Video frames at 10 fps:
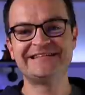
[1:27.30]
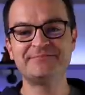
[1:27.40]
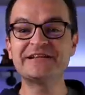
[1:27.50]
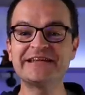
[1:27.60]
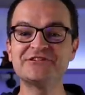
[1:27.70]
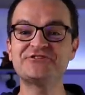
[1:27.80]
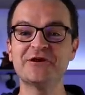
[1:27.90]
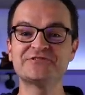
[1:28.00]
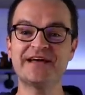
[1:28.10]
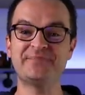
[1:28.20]
Typically, it
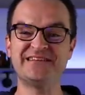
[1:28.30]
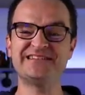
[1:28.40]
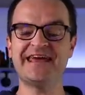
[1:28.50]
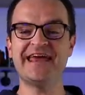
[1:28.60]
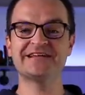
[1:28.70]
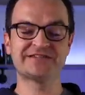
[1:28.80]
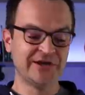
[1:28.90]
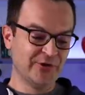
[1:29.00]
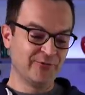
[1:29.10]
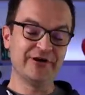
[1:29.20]
shows up in tanks
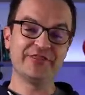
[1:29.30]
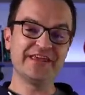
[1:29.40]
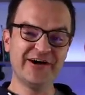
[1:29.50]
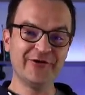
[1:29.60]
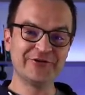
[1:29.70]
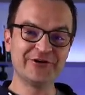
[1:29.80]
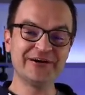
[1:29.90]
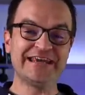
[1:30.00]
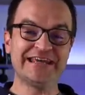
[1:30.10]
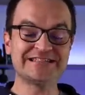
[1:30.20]
where the
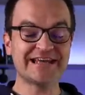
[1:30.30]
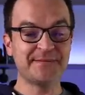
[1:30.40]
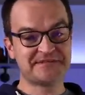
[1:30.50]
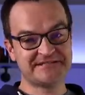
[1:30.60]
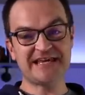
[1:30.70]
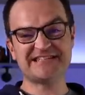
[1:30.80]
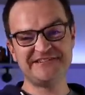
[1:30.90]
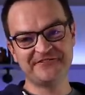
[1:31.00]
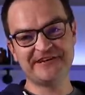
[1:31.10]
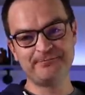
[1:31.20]
owner is
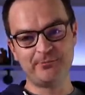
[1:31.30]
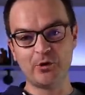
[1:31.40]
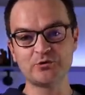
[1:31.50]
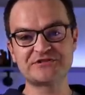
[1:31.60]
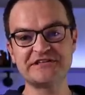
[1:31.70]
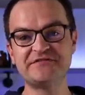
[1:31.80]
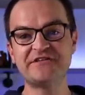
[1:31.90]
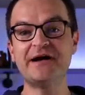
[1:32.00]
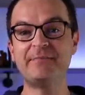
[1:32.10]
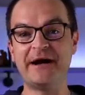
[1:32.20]
obsessive compulsive
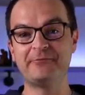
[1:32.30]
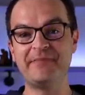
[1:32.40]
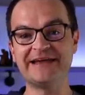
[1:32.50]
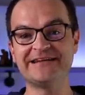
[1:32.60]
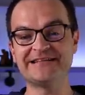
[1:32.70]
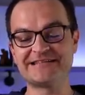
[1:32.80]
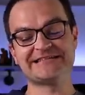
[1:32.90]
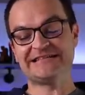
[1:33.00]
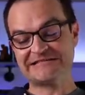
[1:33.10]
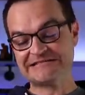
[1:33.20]
about maintenance.